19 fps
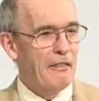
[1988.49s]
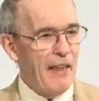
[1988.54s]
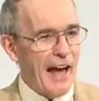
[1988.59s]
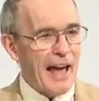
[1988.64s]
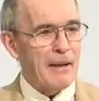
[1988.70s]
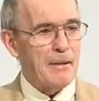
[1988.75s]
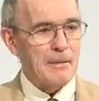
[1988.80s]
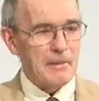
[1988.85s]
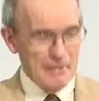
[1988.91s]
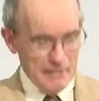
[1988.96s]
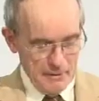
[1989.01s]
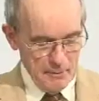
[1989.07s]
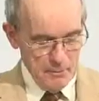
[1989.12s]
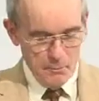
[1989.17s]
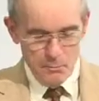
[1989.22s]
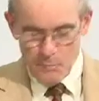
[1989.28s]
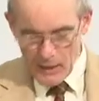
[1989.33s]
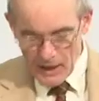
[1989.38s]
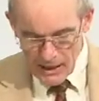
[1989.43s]
that
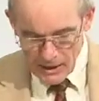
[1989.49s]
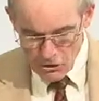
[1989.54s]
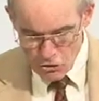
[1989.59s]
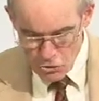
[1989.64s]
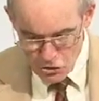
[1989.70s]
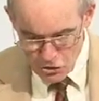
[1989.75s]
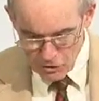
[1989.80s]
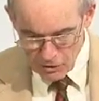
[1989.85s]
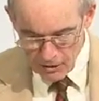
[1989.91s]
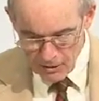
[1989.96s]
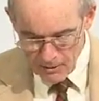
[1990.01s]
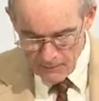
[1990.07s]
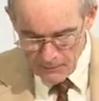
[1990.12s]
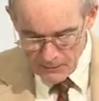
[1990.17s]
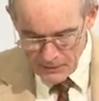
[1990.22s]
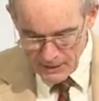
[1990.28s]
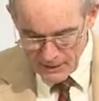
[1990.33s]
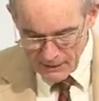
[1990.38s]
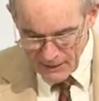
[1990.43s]
picture,
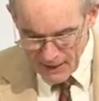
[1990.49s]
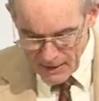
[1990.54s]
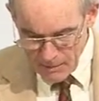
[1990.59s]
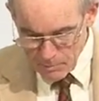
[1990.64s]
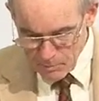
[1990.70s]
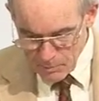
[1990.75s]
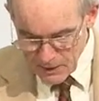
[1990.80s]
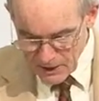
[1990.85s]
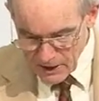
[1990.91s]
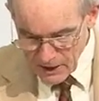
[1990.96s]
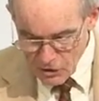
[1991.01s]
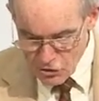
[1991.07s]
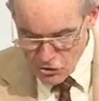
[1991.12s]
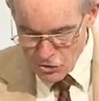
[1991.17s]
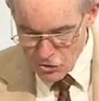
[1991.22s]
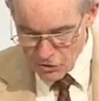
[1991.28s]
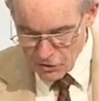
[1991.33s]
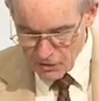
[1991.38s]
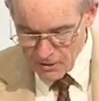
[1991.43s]
that
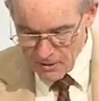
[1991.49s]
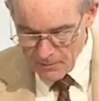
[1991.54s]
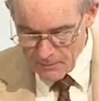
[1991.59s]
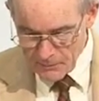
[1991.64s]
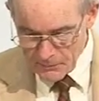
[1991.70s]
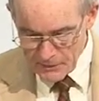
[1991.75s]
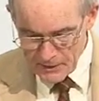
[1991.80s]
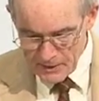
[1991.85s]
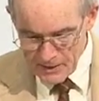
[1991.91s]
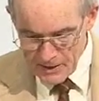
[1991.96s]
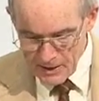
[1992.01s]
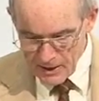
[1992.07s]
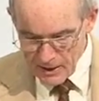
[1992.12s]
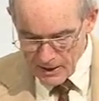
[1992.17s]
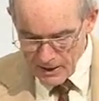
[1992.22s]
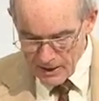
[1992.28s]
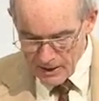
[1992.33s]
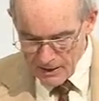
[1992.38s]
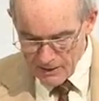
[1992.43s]
picture
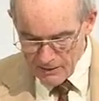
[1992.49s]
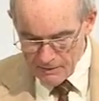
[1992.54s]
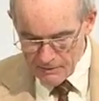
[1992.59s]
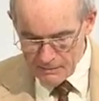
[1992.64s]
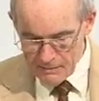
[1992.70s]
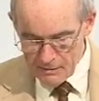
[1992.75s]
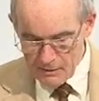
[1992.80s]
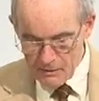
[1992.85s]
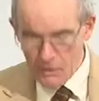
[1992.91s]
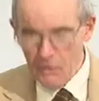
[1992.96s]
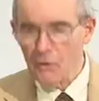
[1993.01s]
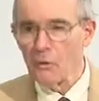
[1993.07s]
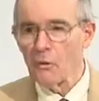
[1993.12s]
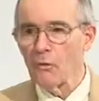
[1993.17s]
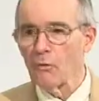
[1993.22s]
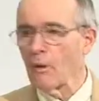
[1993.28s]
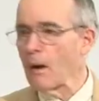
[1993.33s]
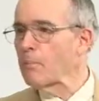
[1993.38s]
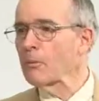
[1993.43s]
uh,
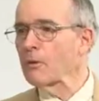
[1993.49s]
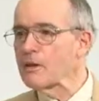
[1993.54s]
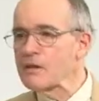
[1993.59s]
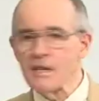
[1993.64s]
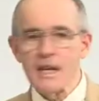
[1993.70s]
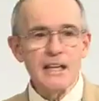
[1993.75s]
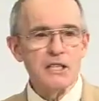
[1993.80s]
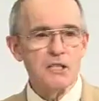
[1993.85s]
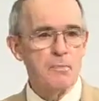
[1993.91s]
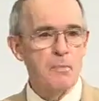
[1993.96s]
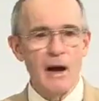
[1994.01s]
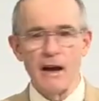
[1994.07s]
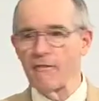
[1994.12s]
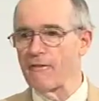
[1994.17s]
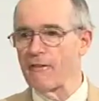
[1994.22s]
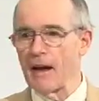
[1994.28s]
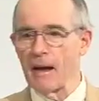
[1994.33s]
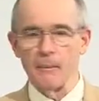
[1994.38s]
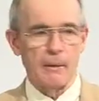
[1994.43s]
represents
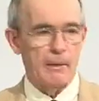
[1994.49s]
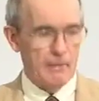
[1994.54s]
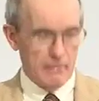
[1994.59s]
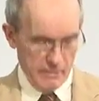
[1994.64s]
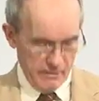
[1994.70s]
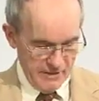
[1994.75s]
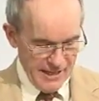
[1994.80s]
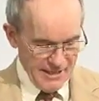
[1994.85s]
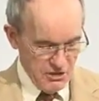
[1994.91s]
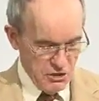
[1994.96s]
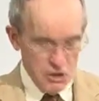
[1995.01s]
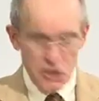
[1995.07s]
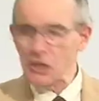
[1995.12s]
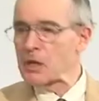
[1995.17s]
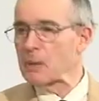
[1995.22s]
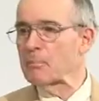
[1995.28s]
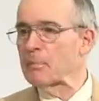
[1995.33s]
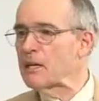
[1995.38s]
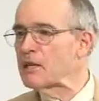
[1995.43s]
my family. That's
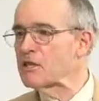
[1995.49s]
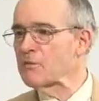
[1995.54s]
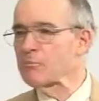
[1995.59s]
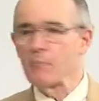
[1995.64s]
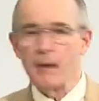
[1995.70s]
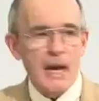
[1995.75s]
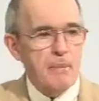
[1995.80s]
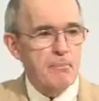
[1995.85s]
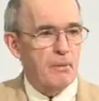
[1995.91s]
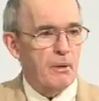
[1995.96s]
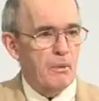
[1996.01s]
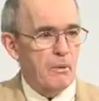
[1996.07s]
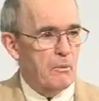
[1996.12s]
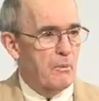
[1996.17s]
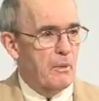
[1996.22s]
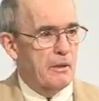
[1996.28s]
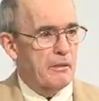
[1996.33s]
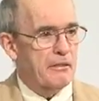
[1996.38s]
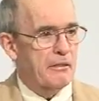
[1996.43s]
just a piece of
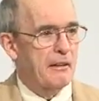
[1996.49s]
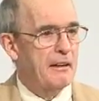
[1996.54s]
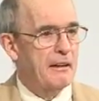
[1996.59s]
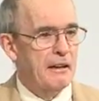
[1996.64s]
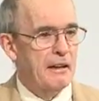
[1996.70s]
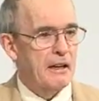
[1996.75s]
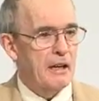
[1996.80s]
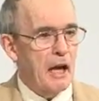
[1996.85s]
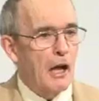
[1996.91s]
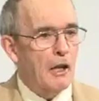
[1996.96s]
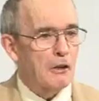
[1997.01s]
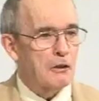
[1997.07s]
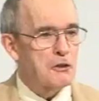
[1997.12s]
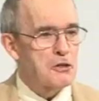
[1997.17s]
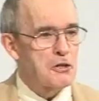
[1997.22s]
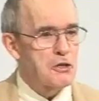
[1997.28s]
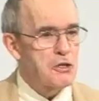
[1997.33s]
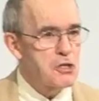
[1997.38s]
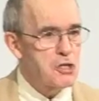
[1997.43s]
paper with
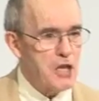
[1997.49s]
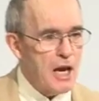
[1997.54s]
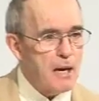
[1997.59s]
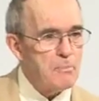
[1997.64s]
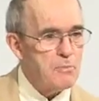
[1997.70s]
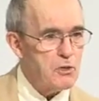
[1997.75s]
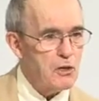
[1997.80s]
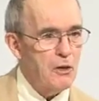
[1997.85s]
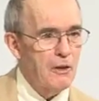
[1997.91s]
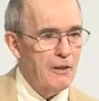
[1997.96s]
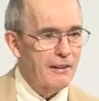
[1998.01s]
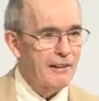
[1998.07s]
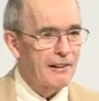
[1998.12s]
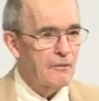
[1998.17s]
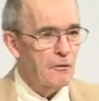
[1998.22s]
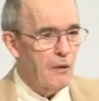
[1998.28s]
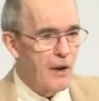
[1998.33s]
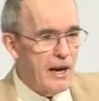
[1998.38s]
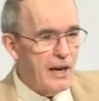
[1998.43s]
colors and shapes
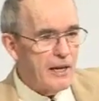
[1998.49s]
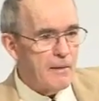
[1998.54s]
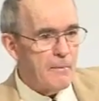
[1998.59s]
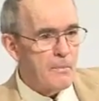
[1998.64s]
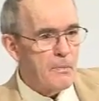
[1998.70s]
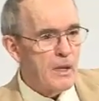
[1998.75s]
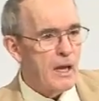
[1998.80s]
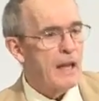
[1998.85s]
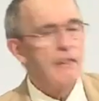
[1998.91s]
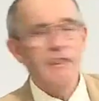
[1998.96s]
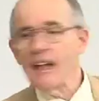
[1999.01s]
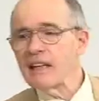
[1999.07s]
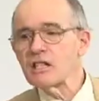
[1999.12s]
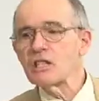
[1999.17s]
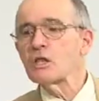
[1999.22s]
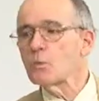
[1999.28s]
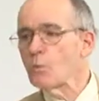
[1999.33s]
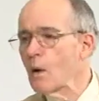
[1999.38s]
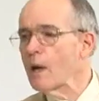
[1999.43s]
on it, right?
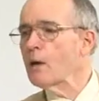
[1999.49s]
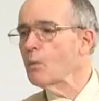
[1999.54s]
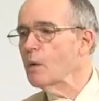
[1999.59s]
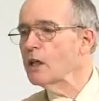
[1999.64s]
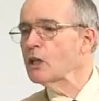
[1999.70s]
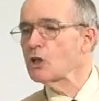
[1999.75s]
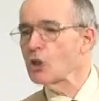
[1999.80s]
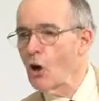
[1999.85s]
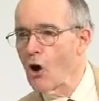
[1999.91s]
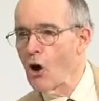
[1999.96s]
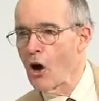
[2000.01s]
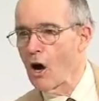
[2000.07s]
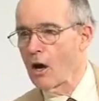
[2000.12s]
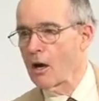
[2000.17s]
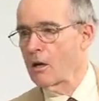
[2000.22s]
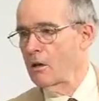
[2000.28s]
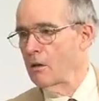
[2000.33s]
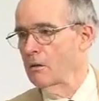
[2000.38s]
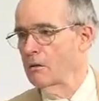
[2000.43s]
That's the way we
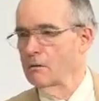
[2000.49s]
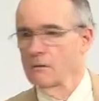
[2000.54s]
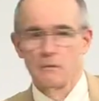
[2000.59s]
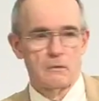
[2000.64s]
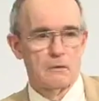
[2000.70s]
talk.